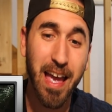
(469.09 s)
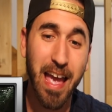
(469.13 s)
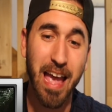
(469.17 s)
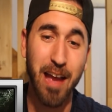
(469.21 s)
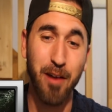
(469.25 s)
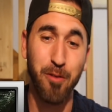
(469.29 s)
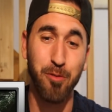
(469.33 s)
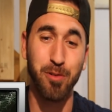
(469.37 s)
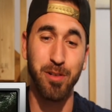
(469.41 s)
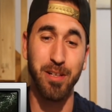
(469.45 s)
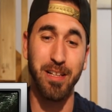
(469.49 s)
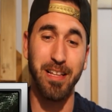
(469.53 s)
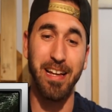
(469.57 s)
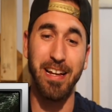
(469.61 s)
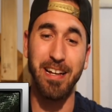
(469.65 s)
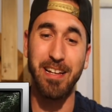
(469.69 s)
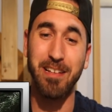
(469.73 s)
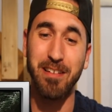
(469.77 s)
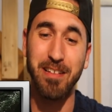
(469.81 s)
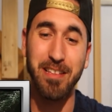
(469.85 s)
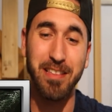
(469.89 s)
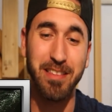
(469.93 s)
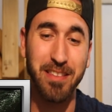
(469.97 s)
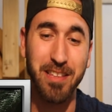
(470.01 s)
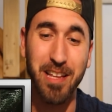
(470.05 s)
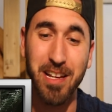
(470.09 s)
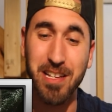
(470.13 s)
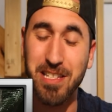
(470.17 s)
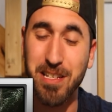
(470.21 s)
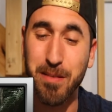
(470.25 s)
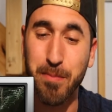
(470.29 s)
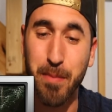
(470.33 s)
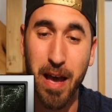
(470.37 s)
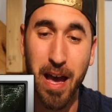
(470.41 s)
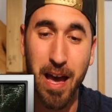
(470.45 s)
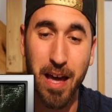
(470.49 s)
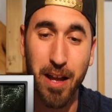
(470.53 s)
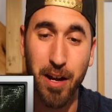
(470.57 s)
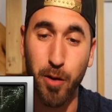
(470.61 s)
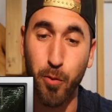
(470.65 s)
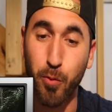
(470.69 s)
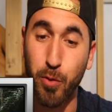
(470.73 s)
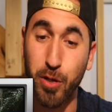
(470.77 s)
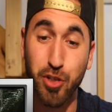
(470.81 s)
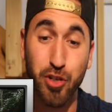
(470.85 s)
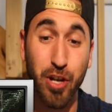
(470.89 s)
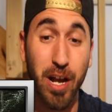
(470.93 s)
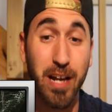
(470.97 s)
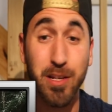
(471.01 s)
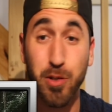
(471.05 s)
And we're like, doesn't matter.
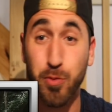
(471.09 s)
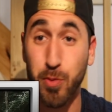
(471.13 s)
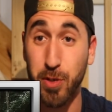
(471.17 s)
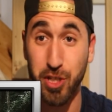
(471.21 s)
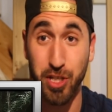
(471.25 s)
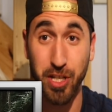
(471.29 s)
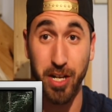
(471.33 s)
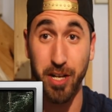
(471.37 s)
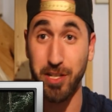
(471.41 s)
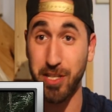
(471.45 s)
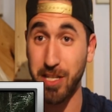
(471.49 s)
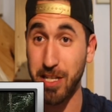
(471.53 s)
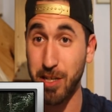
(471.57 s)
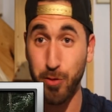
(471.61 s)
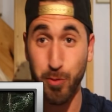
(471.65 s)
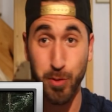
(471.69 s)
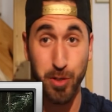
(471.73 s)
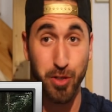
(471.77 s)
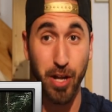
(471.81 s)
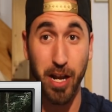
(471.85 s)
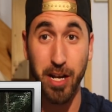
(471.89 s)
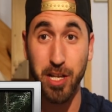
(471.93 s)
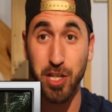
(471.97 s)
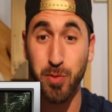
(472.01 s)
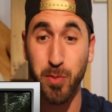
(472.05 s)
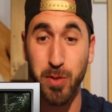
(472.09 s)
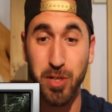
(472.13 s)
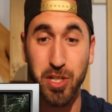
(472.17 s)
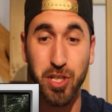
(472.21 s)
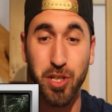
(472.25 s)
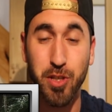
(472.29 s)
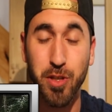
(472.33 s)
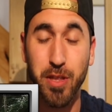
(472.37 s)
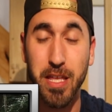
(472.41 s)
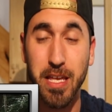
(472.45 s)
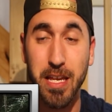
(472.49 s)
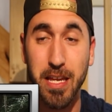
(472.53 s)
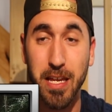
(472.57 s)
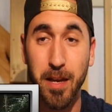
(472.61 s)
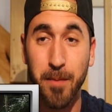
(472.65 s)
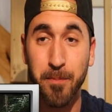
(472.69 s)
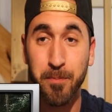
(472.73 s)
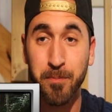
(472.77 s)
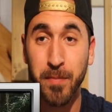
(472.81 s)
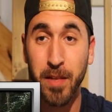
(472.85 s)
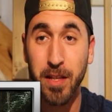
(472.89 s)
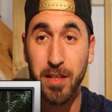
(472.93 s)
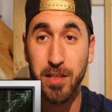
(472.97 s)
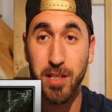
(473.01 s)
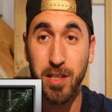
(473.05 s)
We tried to switch there. See, we tried to switch to the
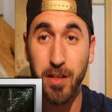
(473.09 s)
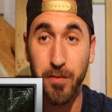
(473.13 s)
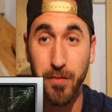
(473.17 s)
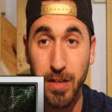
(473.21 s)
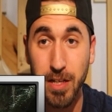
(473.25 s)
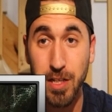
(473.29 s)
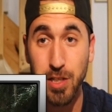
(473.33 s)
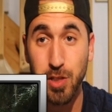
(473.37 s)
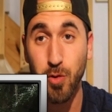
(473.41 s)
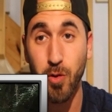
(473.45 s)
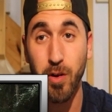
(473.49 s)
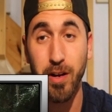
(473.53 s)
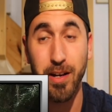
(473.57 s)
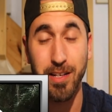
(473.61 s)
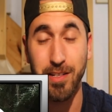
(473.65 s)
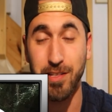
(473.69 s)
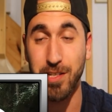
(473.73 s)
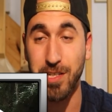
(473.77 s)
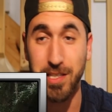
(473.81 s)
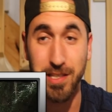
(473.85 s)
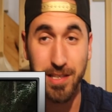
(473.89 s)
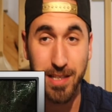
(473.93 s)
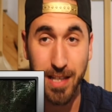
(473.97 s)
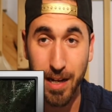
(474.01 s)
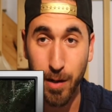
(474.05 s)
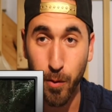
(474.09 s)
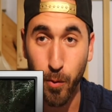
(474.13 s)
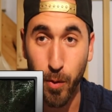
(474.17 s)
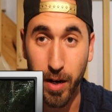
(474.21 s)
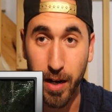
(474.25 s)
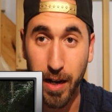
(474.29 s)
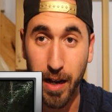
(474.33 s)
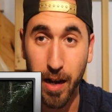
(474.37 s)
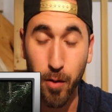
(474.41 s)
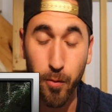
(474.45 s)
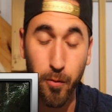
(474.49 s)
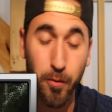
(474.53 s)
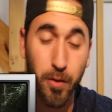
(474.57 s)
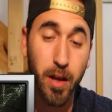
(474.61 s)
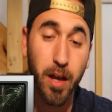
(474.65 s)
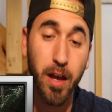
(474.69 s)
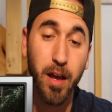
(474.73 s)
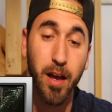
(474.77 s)
Venusaur, and it just didn't work out.